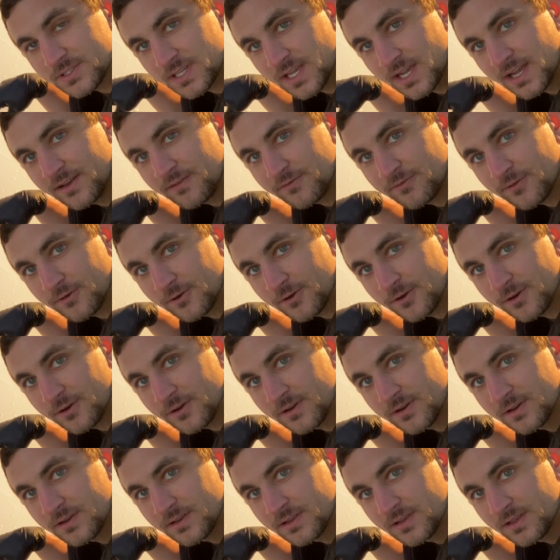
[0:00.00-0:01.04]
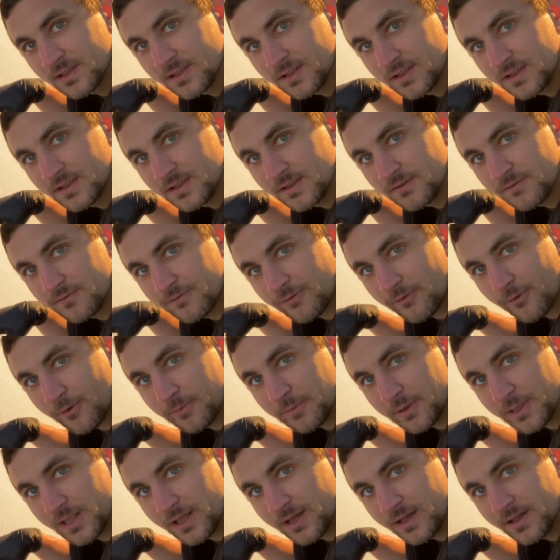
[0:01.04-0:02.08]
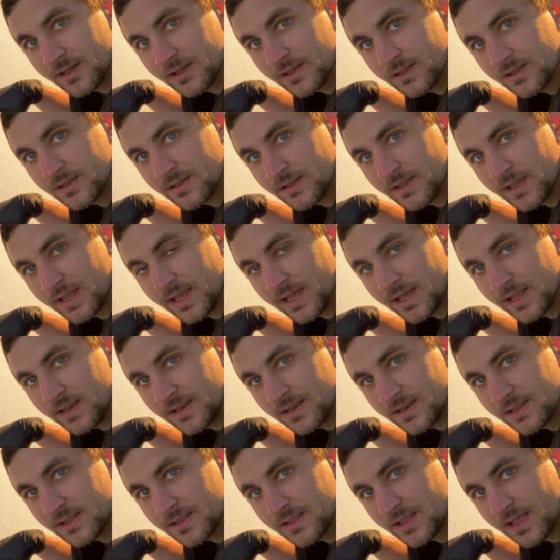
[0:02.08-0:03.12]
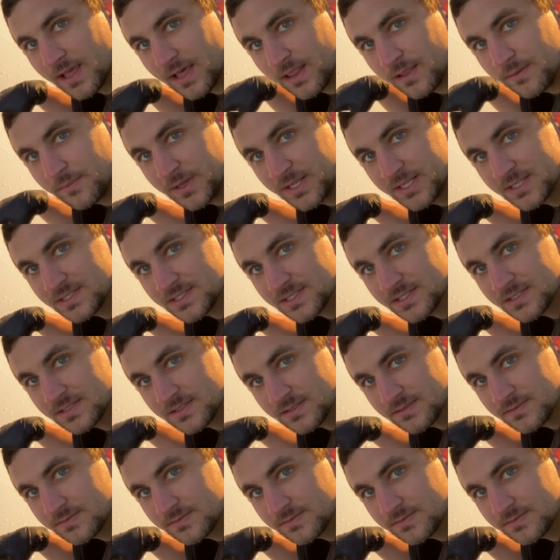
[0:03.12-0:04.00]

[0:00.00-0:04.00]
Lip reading: sign for formula and elements.